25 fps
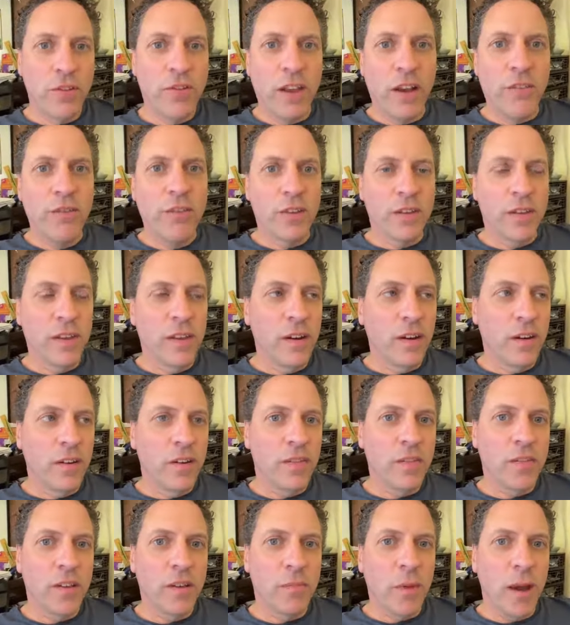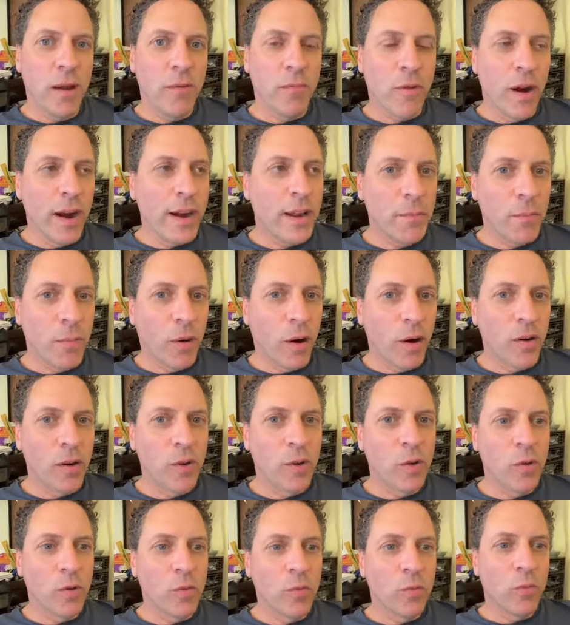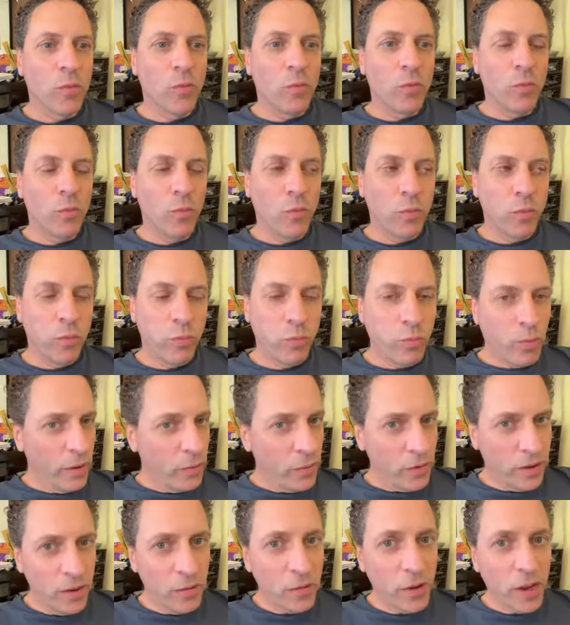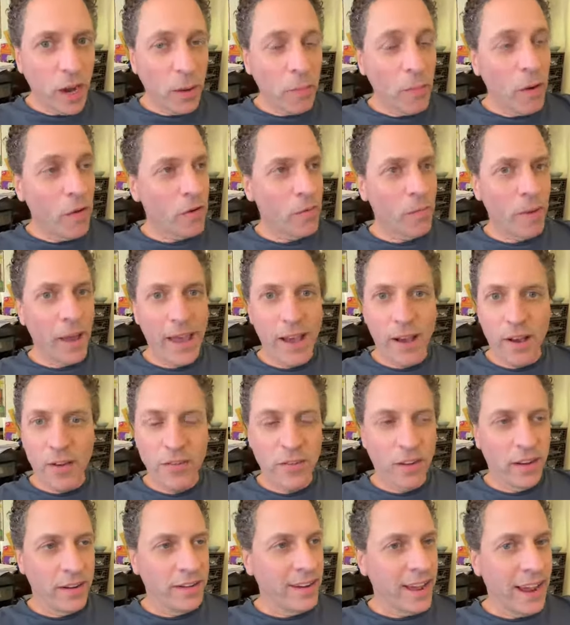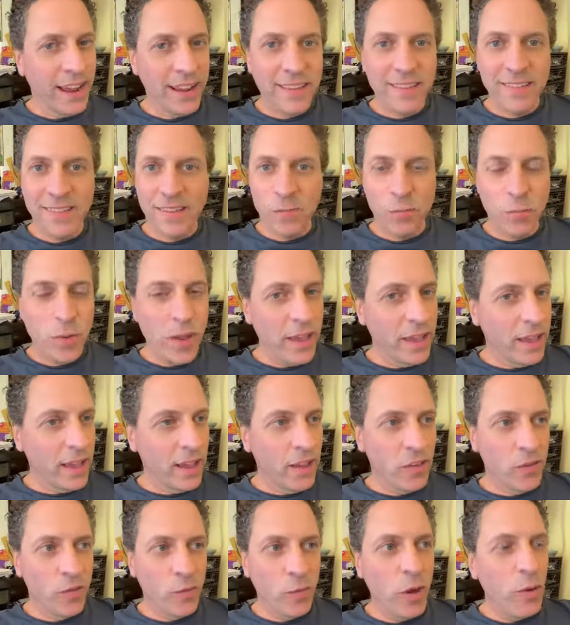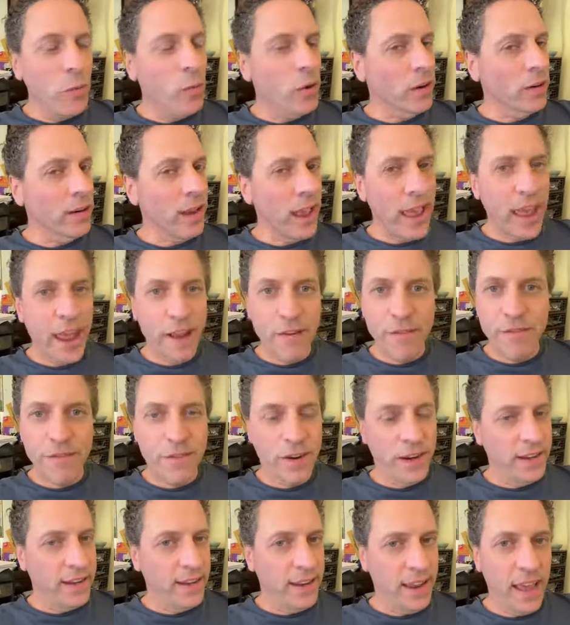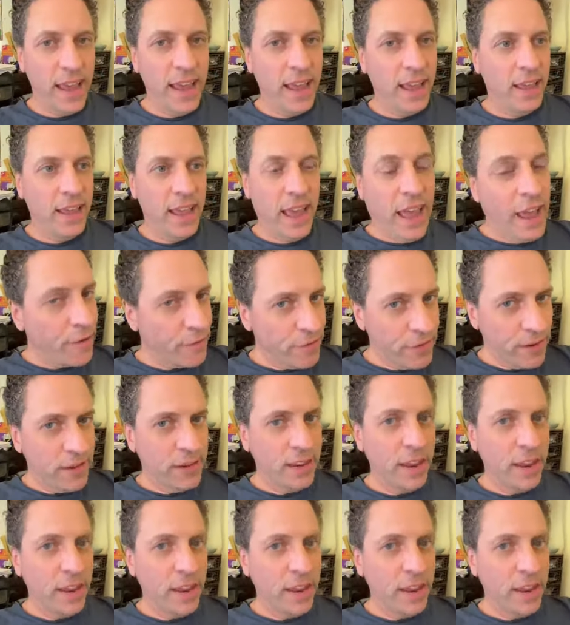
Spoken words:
it took several years, and my writing partner, he would come over to my house on nights and weekends. We worked every day,